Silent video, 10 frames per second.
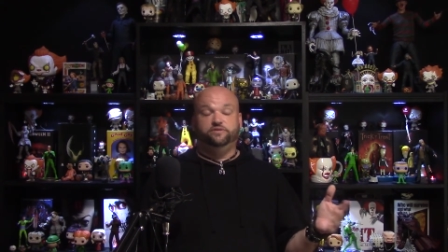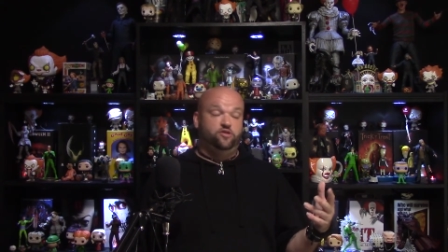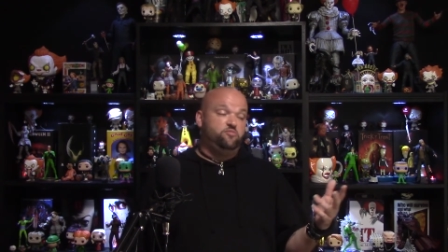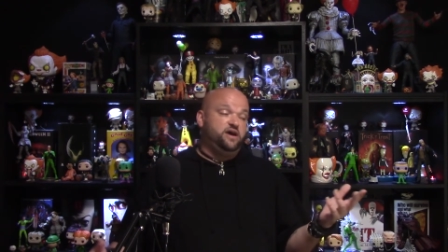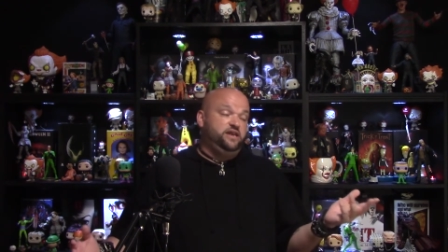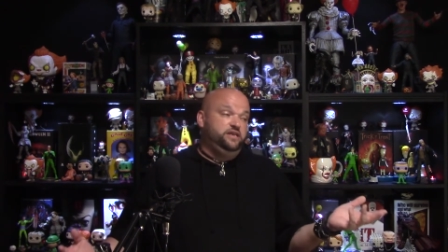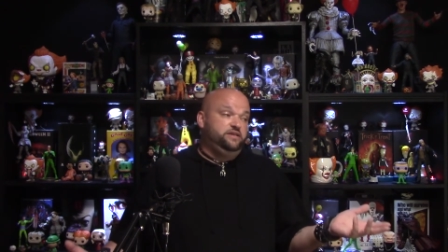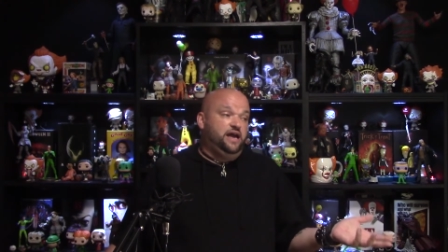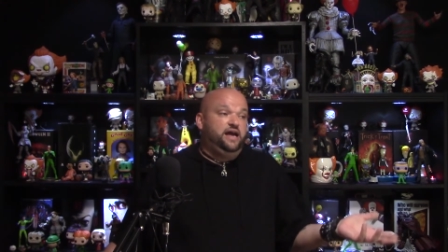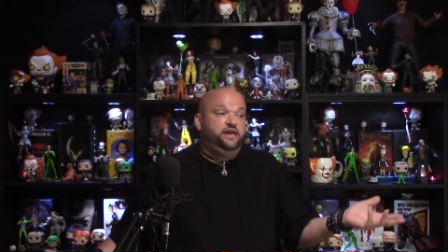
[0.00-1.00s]
Nobody
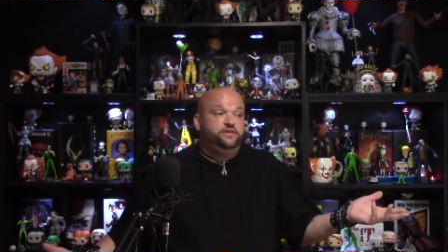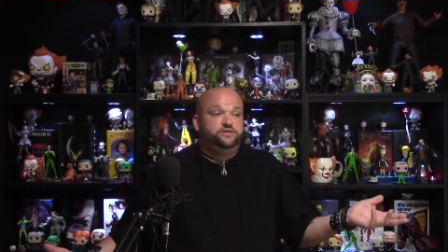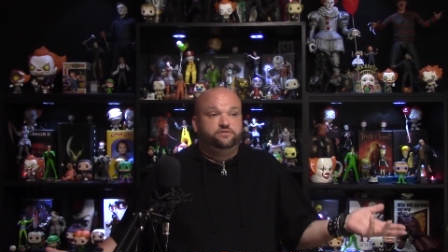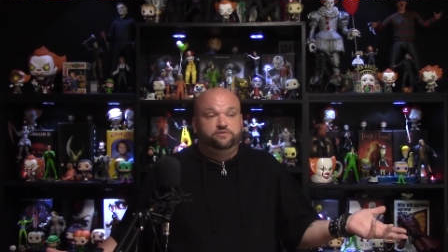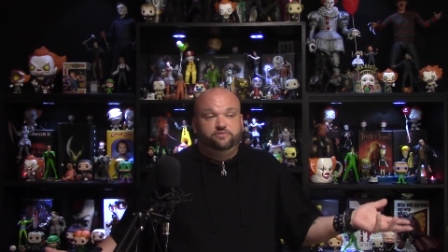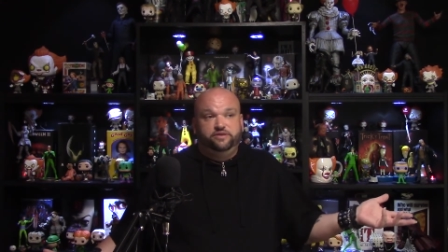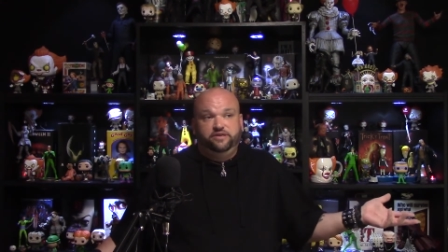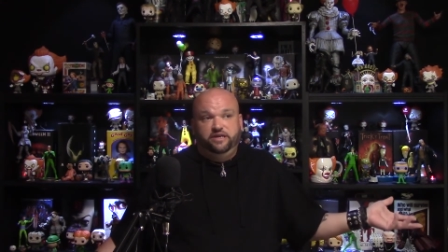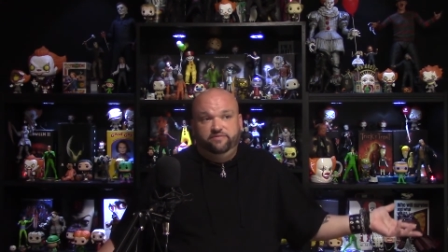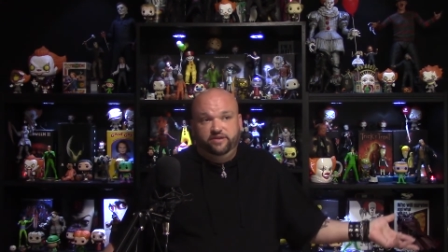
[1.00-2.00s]
dies or
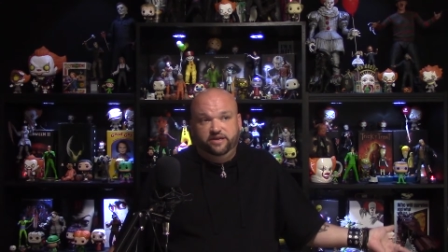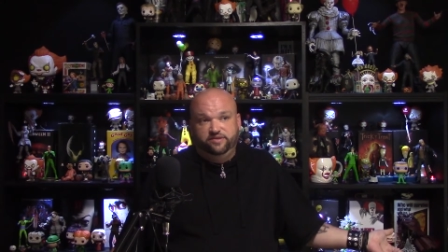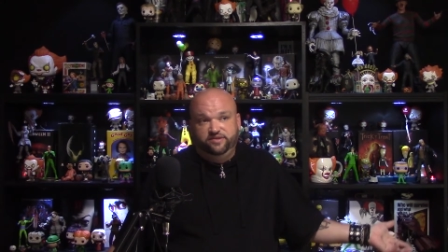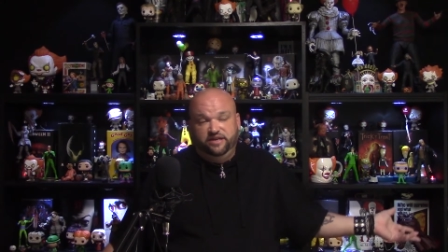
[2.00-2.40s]
really even gets